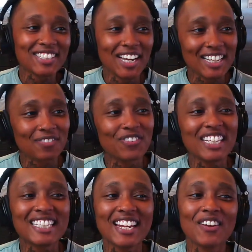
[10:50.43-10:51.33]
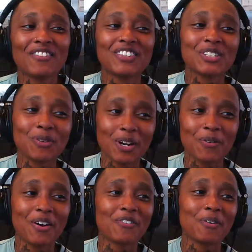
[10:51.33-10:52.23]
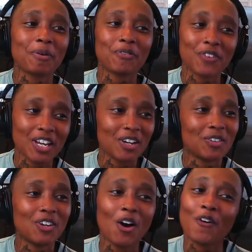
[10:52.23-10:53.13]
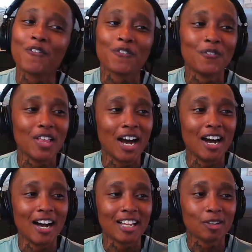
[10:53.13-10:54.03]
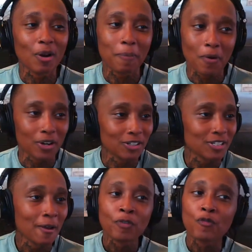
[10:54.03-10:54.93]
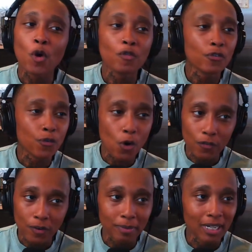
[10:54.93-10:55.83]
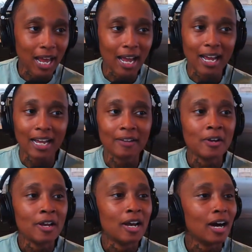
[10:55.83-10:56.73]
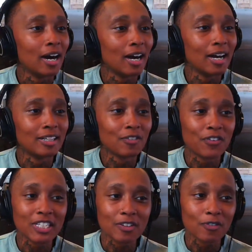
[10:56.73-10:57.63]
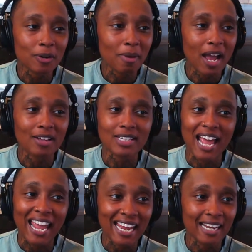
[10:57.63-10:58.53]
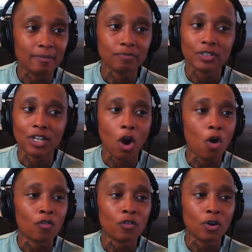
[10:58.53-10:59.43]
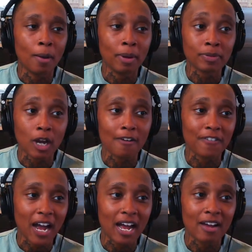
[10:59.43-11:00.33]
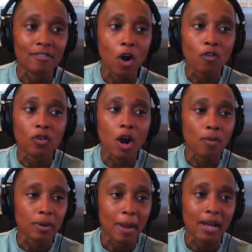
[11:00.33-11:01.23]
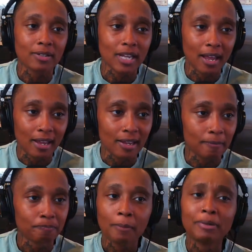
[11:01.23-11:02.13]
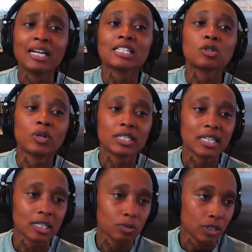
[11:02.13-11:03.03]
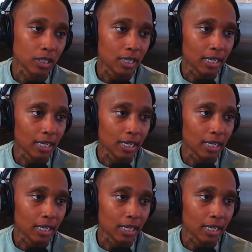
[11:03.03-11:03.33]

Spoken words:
nuts. 15 for 21 from the field. No 3-pointers. 4 for 4 from the line. Defensive rebounds, 8. 5 overall rebounds, 8 plus 26 when she in the